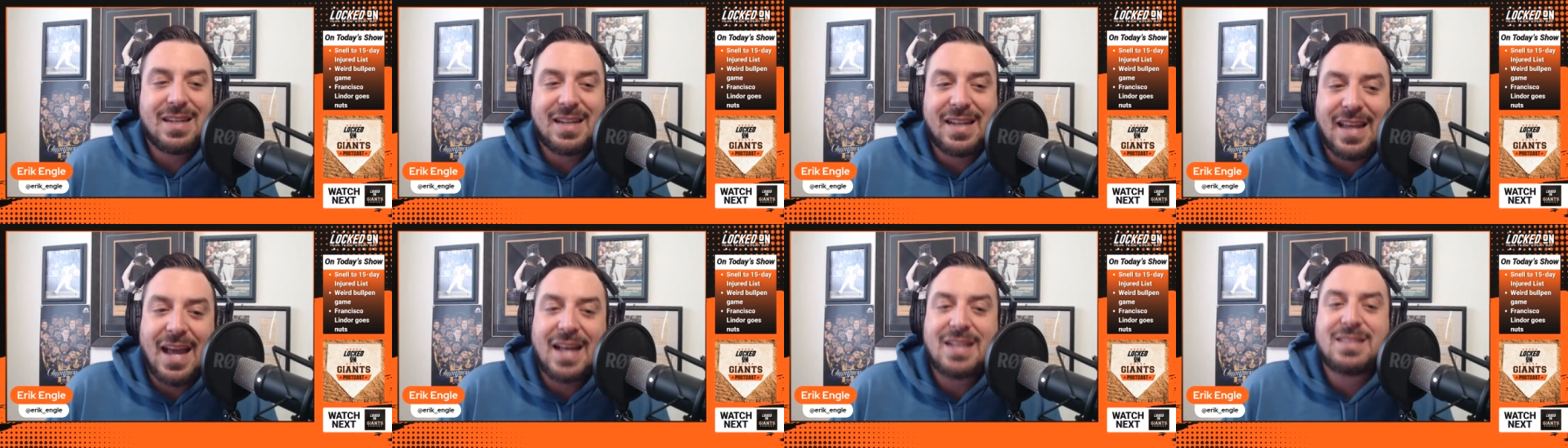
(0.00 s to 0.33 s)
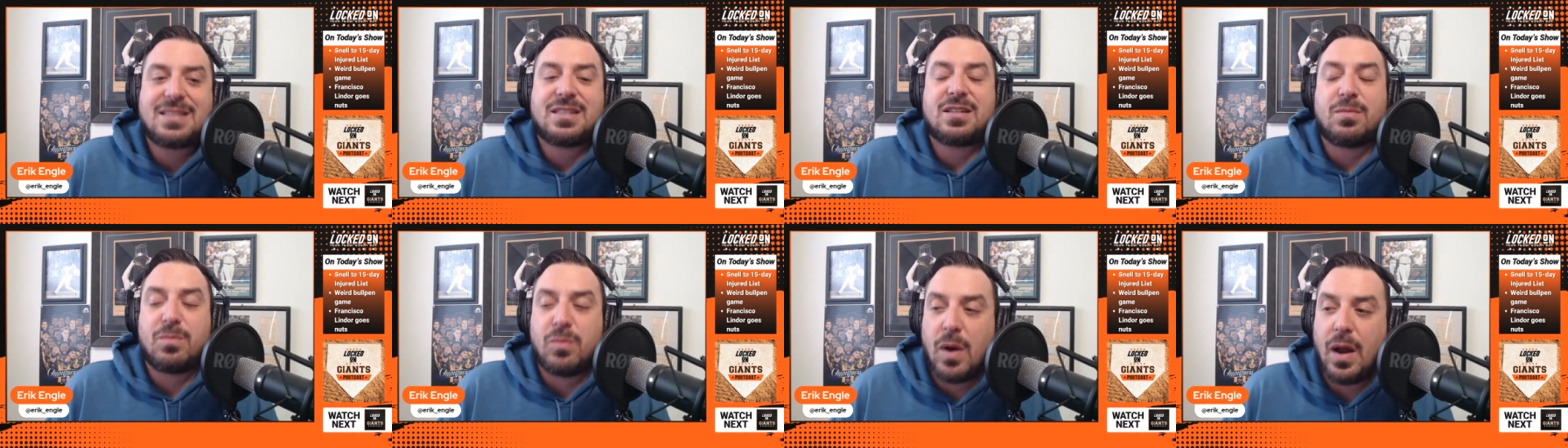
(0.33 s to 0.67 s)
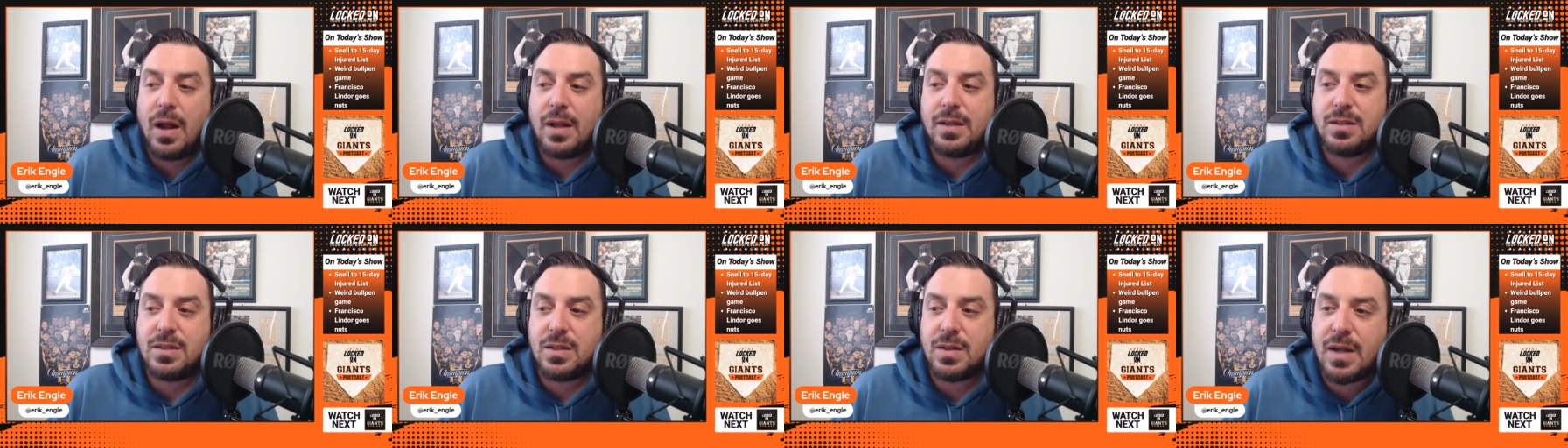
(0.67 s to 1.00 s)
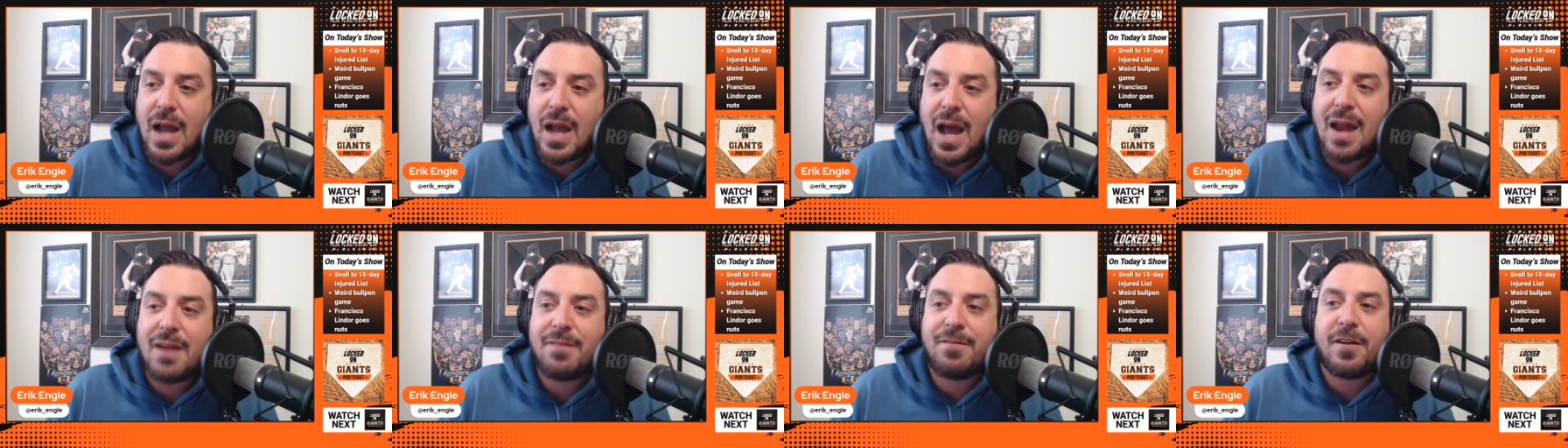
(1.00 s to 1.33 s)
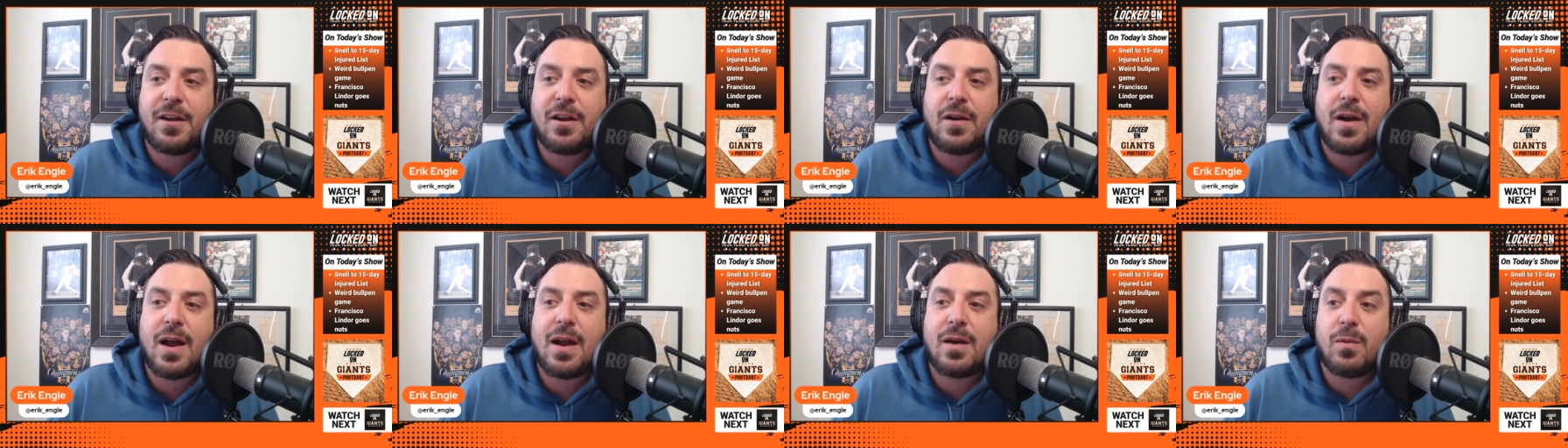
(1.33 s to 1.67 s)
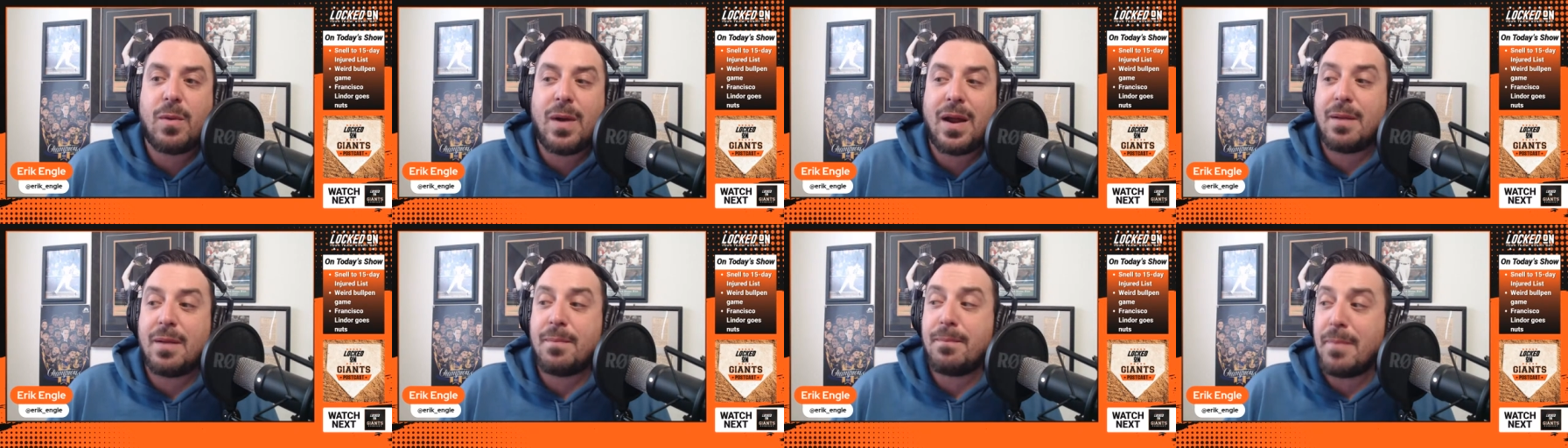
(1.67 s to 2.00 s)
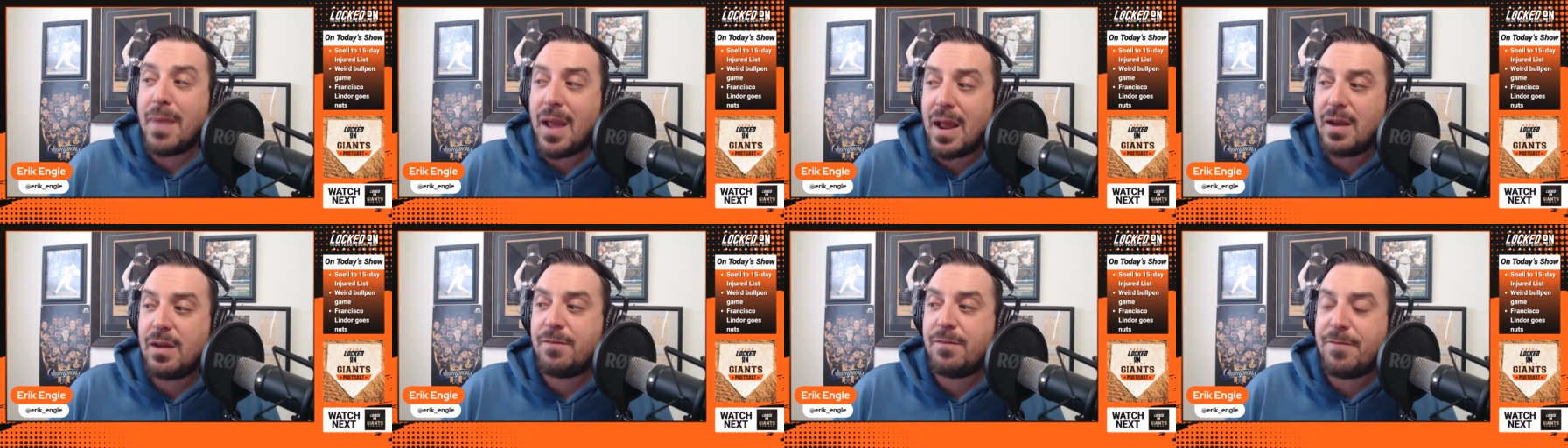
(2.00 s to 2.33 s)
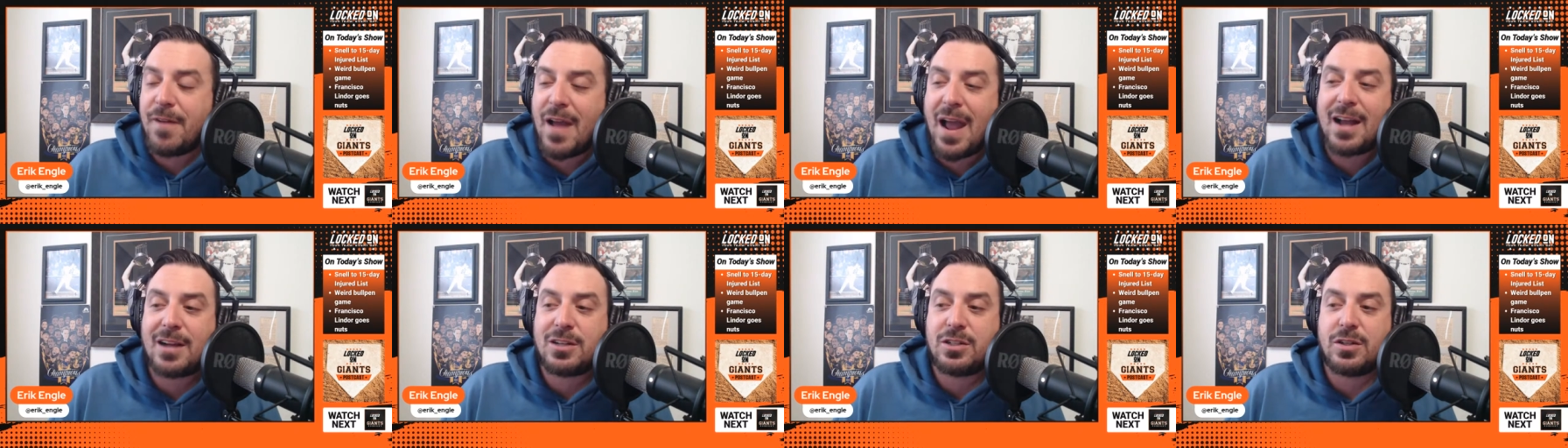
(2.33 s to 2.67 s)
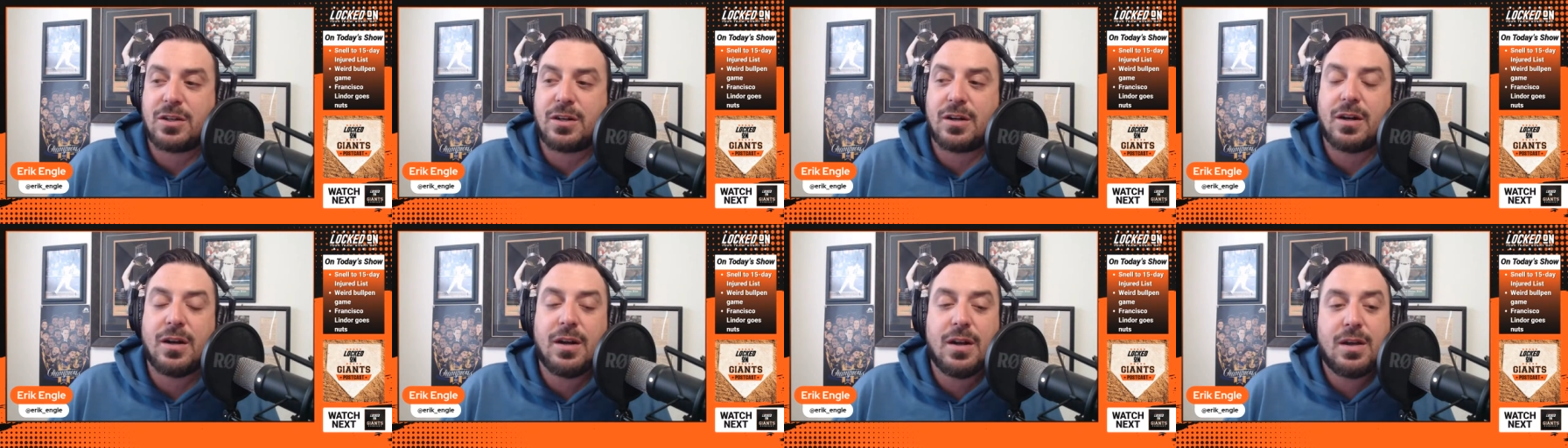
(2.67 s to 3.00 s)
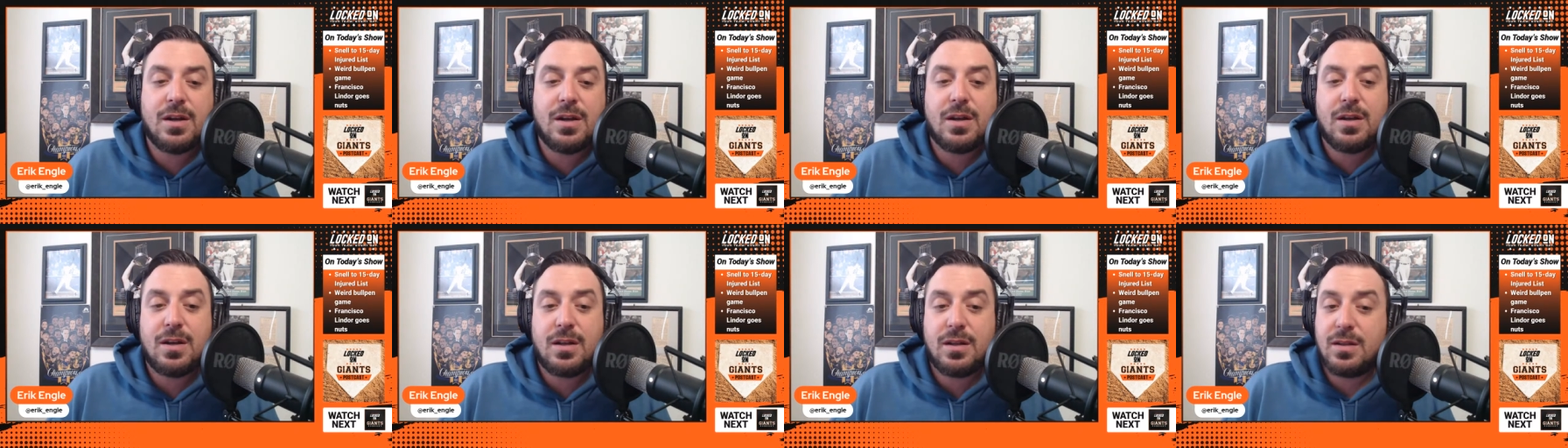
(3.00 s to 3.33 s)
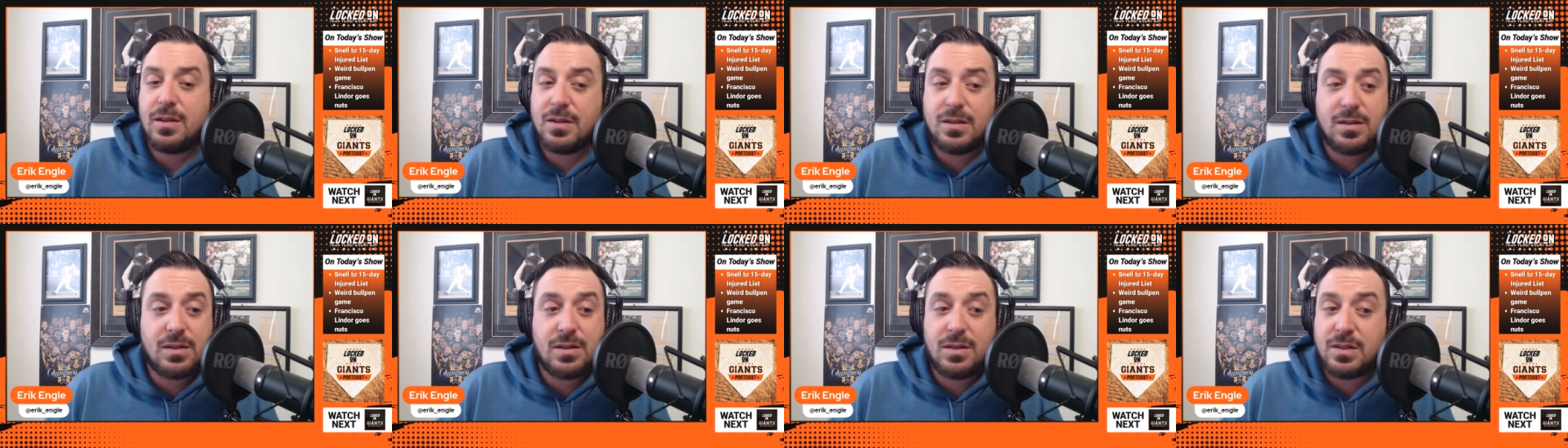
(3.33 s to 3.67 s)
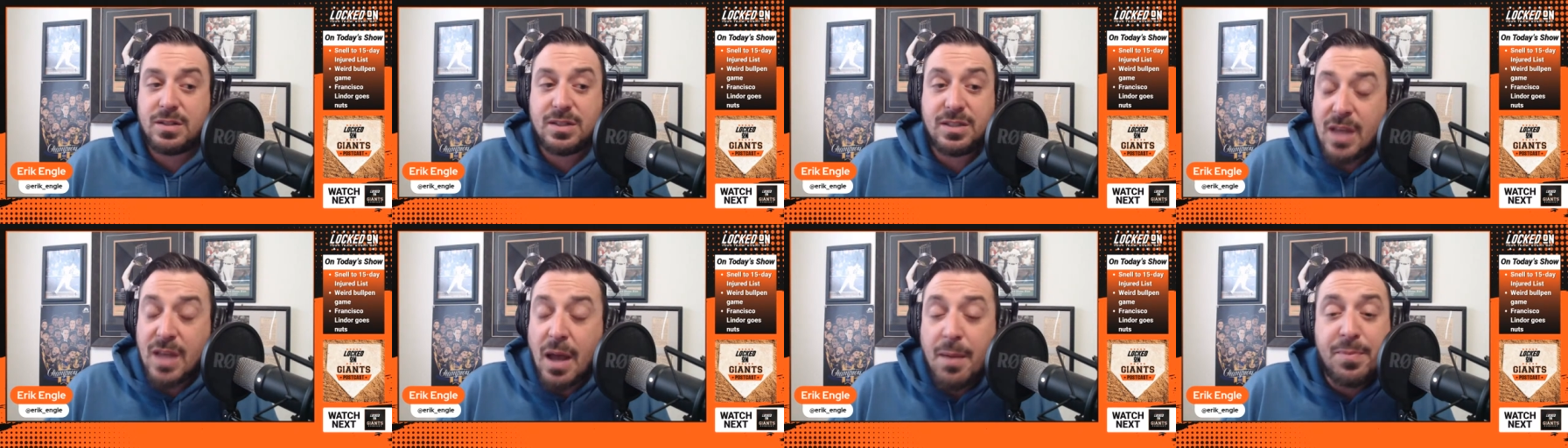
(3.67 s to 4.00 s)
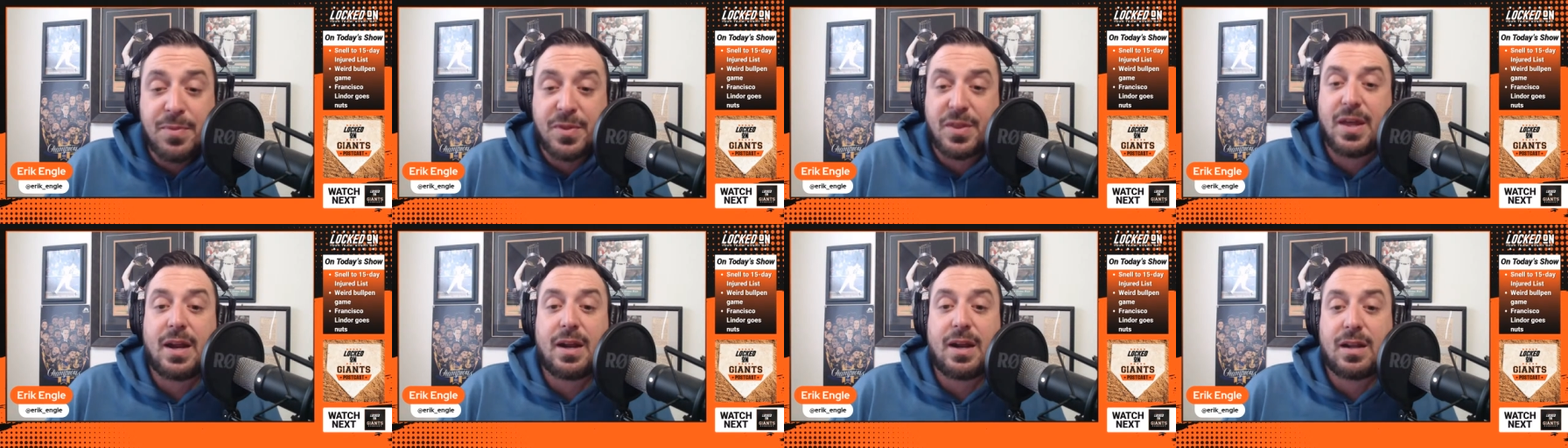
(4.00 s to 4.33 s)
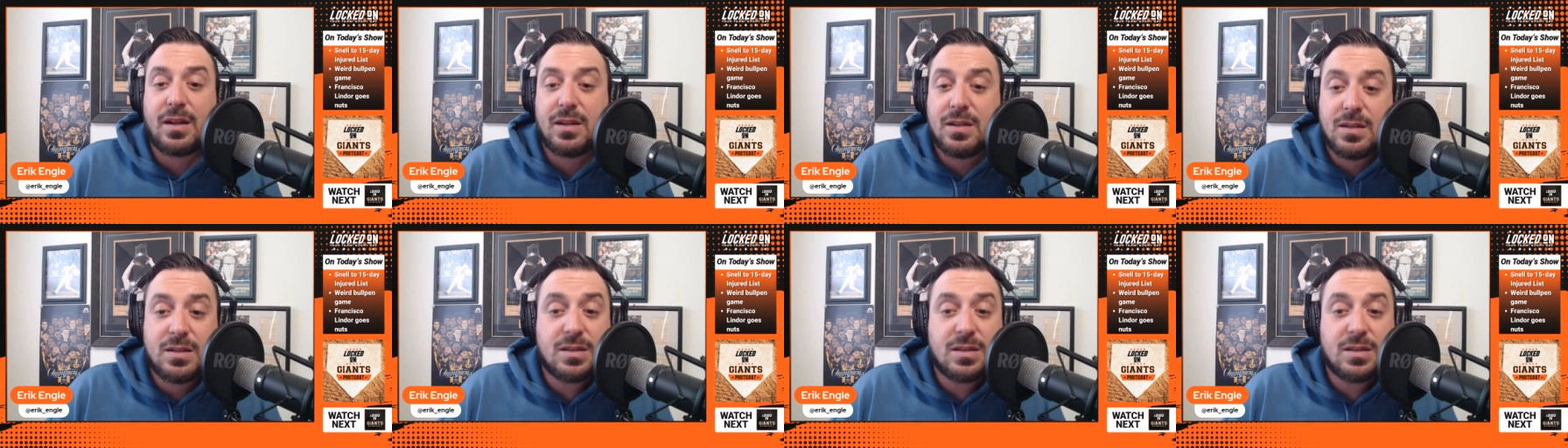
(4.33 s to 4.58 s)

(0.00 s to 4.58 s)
get some runs. You got to figure out a way to manufacture something.